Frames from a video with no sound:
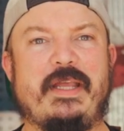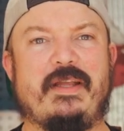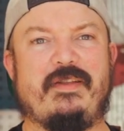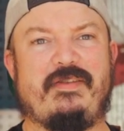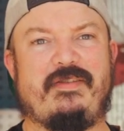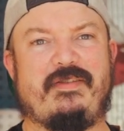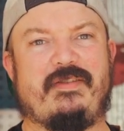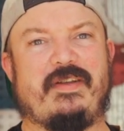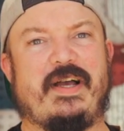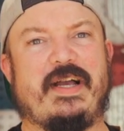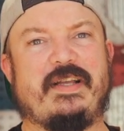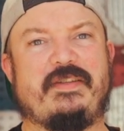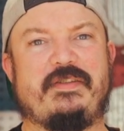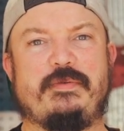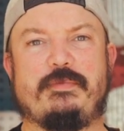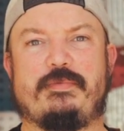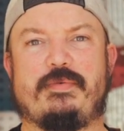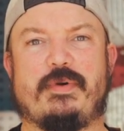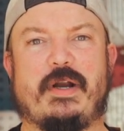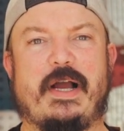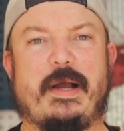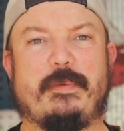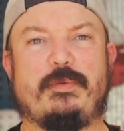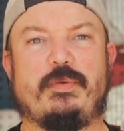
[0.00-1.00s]
is sliced and
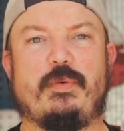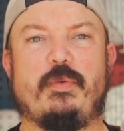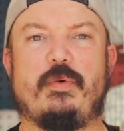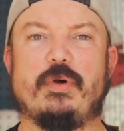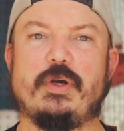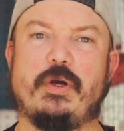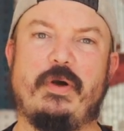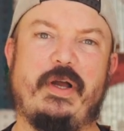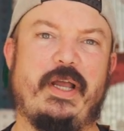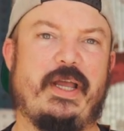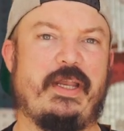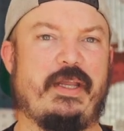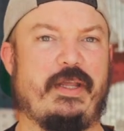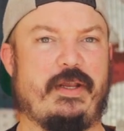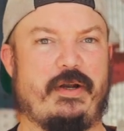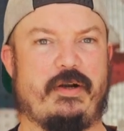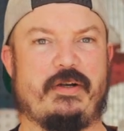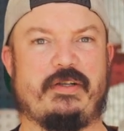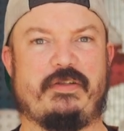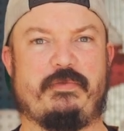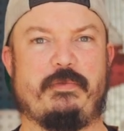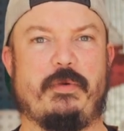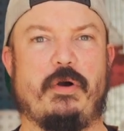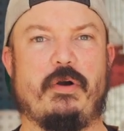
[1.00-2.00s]
prepped, we'll go ahead and get
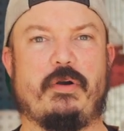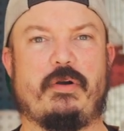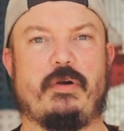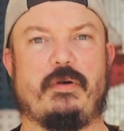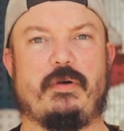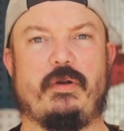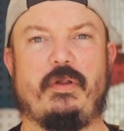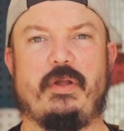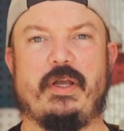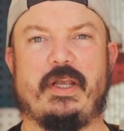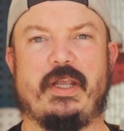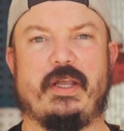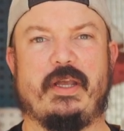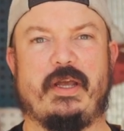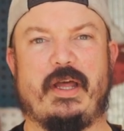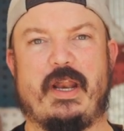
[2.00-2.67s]
our smoker rolling